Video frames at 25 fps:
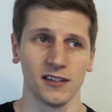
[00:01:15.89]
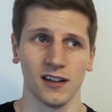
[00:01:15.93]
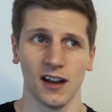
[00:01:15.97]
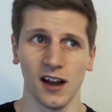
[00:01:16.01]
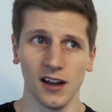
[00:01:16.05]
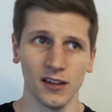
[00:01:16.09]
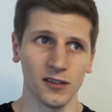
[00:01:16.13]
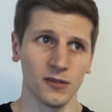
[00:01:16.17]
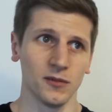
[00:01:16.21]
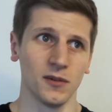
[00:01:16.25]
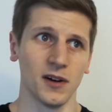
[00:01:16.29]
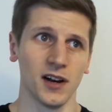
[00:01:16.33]

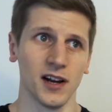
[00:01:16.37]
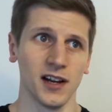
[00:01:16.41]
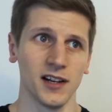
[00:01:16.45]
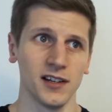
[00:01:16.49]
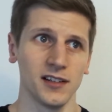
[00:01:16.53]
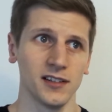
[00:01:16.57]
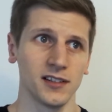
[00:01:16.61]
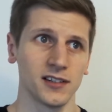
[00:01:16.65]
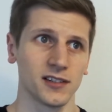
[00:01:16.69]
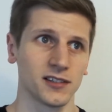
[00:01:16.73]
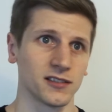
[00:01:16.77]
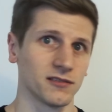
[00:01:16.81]

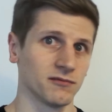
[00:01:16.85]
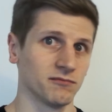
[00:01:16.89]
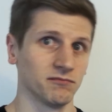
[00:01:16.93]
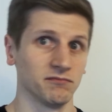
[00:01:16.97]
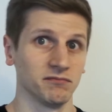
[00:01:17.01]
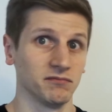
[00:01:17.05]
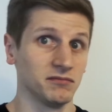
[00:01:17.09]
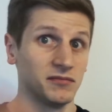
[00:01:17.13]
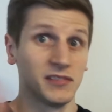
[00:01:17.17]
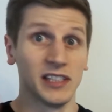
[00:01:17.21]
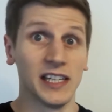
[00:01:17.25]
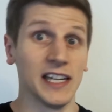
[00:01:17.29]
Otherwise,
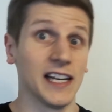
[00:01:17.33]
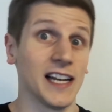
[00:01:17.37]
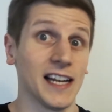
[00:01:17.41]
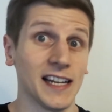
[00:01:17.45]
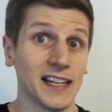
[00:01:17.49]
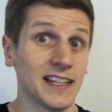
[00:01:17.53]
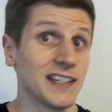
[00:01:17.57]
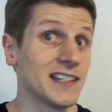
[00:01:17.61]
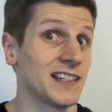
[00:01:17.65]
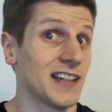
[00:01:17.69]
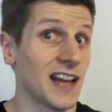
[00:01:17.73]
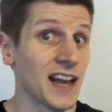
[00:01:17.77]
you're going
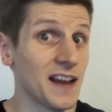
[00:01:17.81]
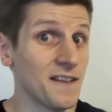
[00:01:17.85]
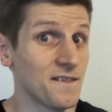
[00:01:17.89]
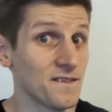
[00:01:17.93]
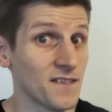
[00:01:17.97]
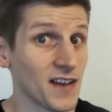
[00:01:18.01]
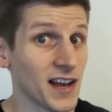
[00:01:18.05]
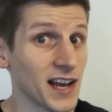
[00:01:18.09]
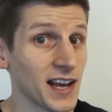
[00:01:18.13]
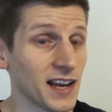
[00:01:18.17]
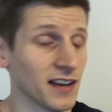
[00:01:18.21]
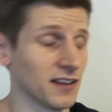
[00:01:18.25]
to stay
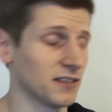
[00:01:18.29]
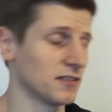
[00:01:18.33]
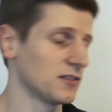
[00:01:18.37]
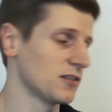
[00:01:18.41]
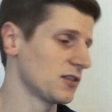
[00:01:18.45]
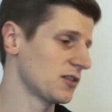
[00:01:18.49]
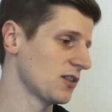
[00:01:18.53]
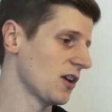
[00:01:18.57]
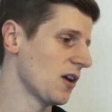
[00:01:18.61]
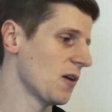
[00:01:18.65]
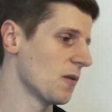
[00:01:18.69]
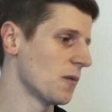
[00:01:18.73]
fat.
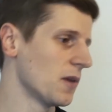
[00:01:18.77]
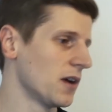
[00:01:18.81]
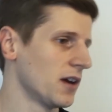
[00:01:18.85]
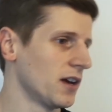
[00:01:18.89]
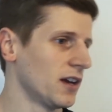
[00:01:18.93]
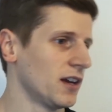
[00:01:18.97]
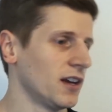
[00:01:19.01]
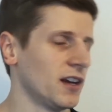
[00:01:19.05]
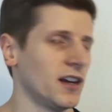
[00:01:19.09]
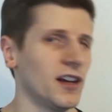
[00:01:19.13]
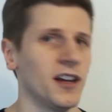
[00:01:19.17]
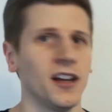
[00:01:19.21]
So
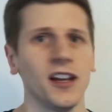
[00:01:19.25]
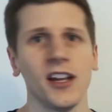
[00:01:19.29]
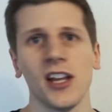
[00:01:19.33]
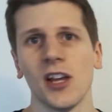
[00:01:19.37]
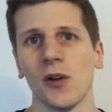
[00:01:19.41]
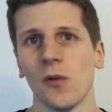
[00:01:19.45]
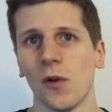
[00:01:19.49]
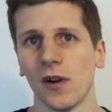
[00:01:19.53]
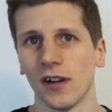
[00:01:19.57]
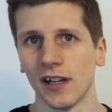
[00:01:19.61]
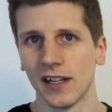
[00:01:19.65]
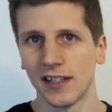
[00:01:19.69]

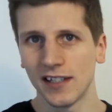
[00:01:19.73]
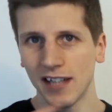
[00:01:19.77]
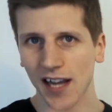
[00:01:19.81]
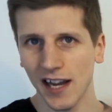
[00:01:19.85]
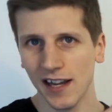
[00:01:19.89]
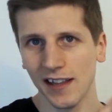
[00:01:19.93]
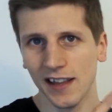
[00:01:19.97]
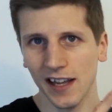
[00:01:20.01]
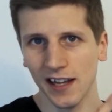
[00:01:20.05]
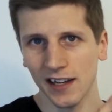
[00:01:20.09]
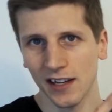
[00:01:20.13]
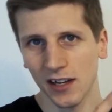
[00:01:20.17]
you want to
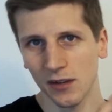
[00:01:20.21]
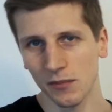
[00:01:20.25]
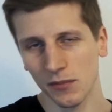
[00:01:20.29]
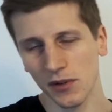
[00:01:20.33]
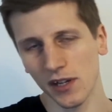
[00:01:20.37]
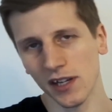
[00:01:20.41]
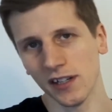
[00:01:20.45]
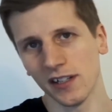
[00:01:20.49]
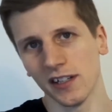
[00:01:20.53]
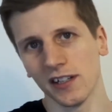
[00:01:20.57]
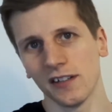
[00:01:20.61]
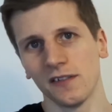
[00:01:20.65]
take that number
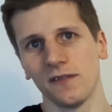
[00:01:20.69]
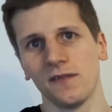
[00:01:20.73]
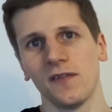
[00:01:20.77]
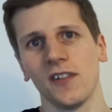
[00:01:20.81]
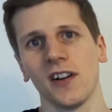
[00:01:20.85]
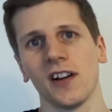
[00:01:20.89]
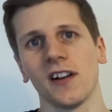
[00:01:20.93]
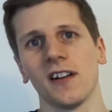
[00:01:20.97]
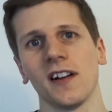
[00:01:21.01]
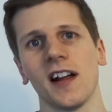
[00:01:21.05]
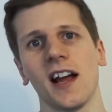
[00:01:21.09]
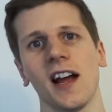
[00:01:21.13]
you just
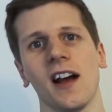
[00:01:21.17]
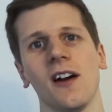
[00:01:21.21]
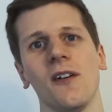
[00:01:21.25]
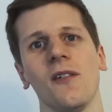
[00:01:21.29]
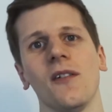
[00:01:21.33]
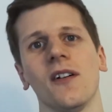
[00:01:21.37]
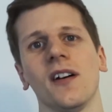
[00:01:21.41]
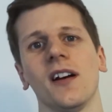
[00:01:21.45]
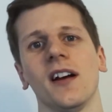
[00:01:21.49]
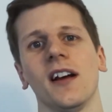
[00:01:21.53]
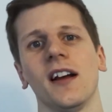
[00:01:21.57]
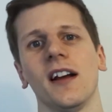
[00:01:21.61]
figured
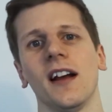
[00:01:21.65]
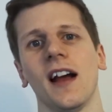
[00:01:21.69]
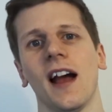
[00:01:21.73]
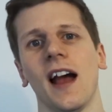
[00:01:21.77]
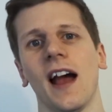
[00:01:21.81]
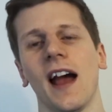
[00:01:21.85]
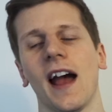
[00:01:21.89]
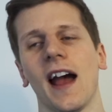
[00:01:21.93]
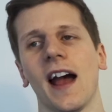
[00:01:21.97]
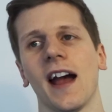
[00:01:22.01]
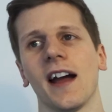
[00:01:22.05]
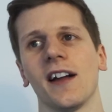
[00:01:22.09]
out
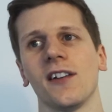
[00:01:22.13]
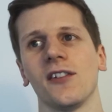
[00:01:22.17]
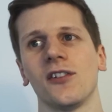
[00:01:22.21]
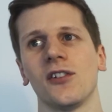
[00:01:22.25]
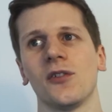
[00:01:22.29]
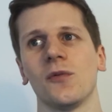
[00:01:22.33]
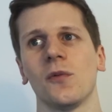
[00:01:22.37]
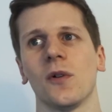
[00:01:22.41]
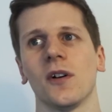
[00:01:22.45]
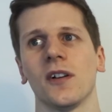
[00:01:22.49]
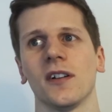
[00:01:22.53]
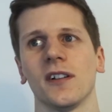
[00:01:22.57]
and
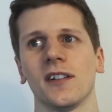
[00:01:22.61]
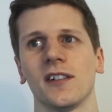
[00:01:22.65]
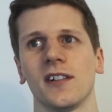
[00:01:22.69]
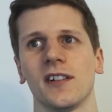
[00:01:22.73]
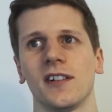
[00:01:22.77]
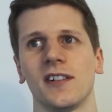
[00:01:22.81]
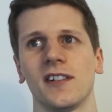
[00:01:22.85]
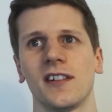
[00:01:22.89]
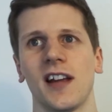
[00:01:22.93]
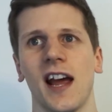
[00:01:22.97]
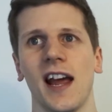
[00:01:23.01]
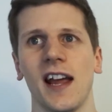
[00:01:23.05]
you want to
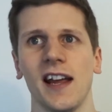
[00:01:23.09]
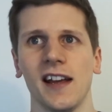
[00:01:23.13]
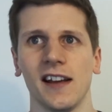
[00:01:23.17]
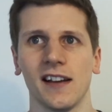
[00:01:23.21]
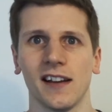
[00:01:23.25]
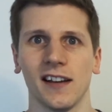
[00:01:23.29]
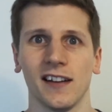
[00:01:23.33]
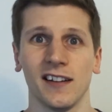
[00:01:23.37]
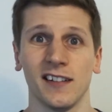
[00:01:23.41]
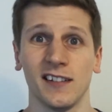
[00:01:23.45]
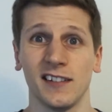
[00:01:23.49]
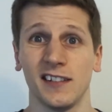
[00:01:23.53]

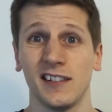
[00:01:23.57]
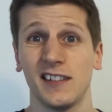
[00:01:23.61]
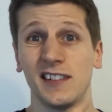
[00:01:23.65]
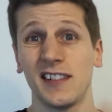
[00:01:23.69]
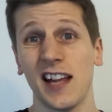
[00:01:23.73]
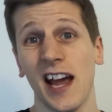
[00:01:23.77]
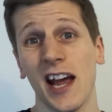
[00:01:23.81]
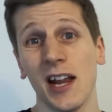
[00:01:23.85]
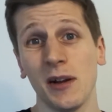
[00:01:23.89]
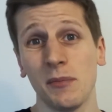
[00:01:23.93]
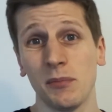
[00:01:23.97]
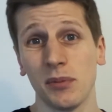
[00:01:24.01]
take
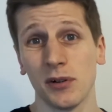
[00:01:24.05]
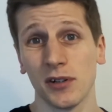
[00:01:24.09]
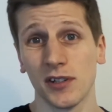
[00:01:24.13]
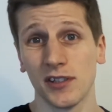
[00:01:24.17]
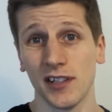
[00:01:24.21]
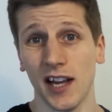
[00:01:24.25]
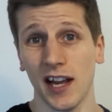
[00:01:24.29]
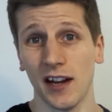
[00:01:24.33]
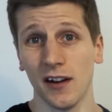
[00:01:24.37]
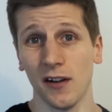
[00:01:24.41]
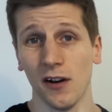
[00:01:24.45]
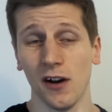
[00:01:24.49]

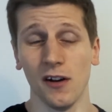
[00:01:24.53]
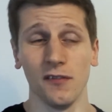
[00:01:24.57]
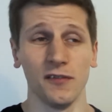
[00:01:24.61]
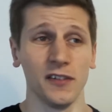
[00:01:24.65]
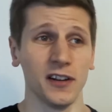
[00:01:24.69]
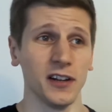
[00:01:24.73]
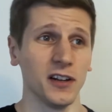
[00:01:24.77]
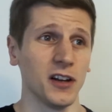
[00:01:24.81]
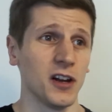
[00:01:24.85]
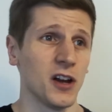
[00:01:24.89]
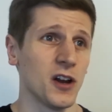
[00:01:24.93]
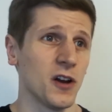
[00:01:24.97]
10% off
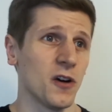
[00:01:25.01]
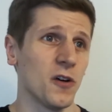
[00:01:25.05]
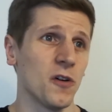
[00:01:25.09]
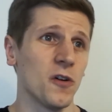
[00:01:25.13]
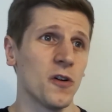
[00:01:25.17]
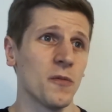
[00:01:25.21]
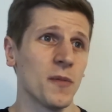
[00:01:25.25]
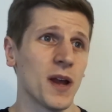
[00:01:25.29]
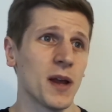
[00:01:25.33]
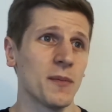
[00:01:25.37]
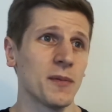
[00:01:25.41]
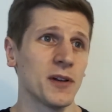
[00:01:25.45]
it.
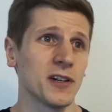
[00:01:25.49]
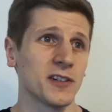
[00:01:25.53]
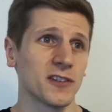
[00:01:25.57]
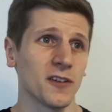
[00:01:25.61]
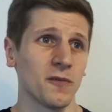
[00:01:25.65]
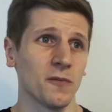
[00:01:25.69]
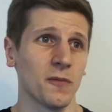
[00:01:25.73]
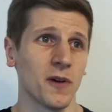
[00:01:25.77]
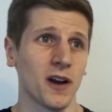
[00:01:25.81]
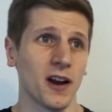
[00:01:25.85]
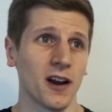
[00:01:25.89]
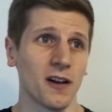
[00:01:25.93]
Or maybe
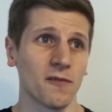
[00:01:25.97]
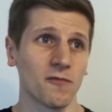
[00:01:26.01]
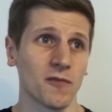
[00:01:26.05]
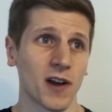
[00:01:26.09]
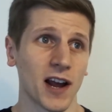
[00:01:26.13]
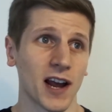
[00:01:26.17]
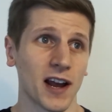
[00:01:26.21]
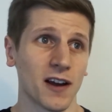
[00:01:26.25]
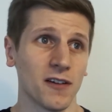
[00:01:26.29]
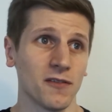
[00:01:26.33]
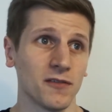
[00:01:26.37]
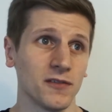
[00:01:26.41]
somewhere
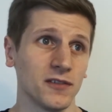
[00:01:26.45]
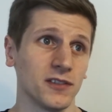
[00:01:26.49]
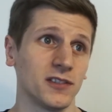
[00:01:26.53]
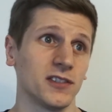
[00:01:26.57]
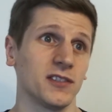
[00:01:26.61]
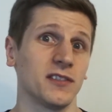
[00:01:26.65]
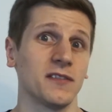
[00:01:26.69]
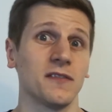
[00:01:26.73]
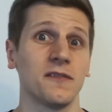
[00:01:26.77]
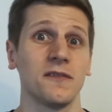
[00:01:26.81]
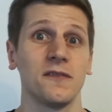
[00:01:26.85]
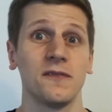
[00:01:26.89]
around
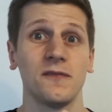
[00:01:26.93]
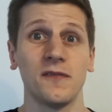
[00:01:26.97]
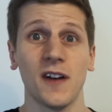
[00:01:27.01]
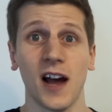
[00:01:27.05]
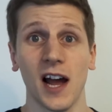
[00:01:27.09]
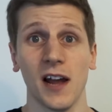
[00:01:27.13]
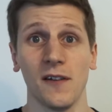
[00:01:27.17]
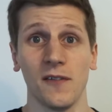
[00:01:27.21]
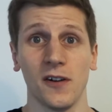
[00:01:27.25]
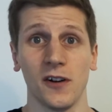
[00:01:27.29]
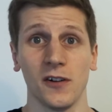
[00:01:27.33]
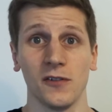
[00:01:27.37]

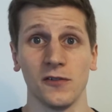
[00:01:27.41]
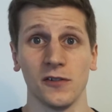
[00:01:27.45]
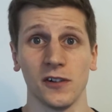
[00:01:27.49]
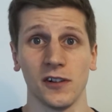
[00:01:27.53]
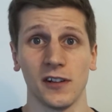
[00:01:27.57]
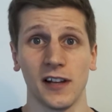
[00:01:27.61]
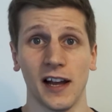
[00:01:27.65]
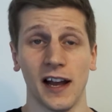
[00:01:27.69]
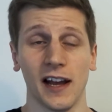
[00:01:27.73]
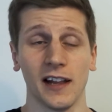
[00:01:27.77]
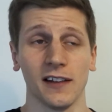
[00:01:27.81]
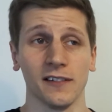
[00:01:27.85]
500
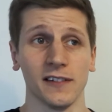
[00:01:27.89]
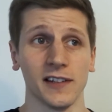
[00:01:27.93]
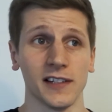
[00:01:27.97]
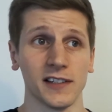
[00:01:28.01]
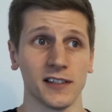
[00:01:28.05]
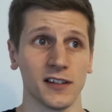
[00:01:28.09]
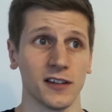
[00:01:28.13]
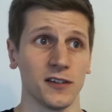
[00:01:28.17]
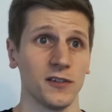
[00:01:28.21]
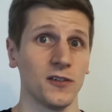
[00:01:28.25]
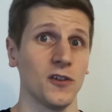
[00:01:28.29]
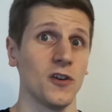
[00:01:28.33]

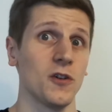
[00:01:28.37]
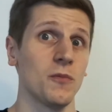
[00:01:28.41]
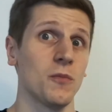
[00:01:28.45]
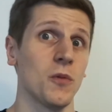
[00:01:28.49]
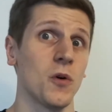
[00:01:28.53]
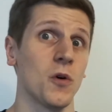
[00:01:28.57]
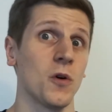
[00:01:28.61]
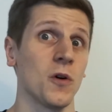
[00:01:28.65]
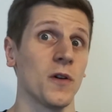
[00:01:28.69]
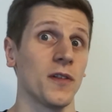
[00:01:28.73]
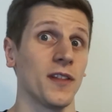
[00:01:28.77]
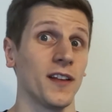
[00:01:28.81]
calories. No
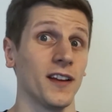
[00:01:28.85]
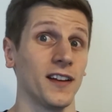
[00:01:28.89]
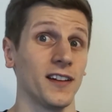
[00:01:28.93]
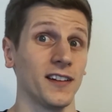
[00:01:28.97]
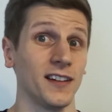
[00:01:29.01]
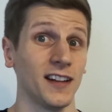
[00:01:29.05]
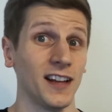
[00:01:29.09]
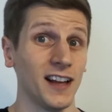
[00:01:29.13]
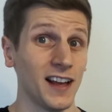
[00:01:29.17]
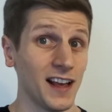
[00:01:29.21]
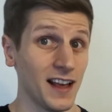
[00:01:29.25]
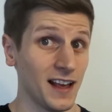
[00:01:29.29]
more
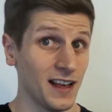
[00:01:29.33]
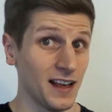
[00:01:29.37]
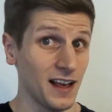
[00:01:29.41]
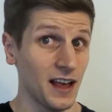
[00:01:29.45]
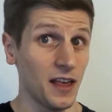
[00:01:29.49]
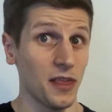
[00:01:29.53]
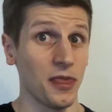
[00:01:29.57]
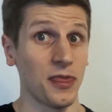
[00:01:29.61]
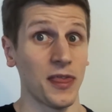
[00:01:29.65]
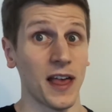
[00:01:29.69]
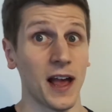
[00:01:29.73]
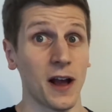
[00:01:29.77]
than
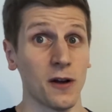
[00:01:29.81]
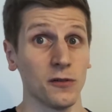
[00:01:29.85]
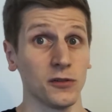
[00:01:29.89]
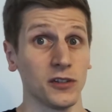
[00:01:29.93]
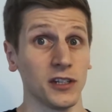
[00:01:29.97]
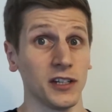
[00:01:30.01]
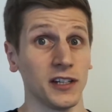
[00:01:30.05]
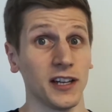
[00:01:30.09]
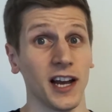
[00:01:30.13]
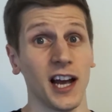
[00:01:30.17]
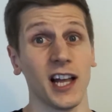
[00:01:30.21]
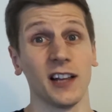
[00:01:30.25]

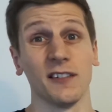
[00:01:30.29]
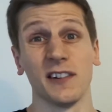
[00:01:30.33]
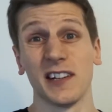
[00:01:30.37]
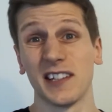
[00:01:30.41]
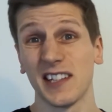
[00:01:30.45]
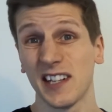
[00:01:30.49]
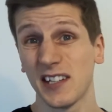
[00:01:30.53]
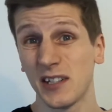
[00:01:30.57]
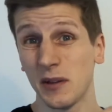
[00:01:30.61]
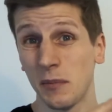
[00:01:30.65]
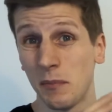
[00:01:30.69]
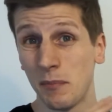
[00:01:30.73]
1,000 calories.
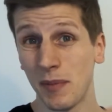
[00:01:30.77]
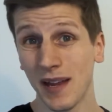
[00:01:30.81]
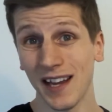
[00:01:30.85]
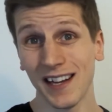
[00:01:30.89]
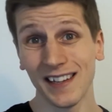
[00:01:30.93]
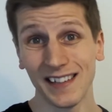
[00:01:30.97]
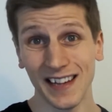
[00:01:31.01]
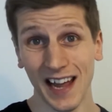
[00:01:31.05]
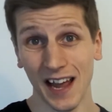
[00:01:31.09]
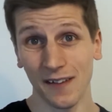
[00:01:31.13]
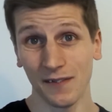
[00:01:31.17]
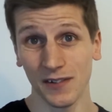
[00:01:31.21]
That's a
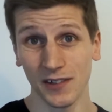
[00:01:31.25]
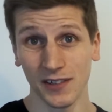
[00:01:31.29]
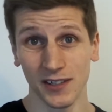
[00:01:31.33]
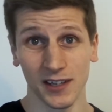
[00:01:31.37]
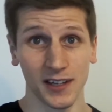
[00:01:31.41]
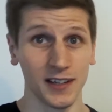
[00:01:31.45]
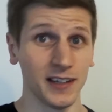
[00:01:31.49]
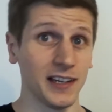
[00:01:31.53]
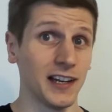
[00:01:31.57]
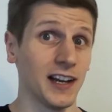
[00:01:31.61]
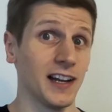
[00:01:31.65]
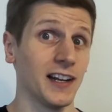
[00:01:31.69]
big
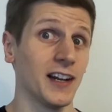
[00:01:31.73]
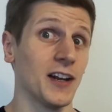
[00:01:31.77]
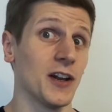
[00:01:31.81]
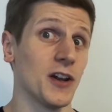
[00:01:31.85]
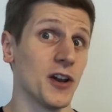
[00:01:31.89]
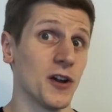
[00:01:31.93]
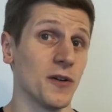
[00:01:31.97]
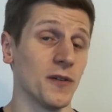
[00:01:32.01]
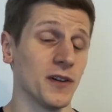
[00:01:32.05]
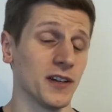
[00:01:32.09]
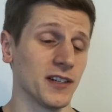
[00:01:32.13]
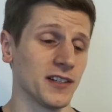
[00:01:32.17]
deficit. You're going to
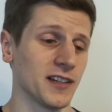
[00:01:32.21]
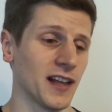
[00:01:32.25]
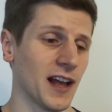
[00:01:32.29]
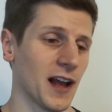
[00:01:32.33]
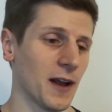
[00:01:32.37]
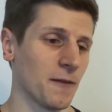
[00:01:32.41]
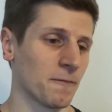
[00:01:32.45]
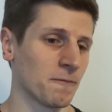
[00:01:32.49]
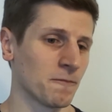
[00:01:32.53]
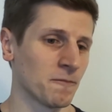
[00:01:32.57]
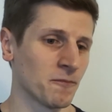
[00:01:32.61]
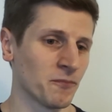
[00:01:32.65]
notice
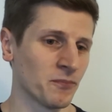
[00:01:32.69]
that.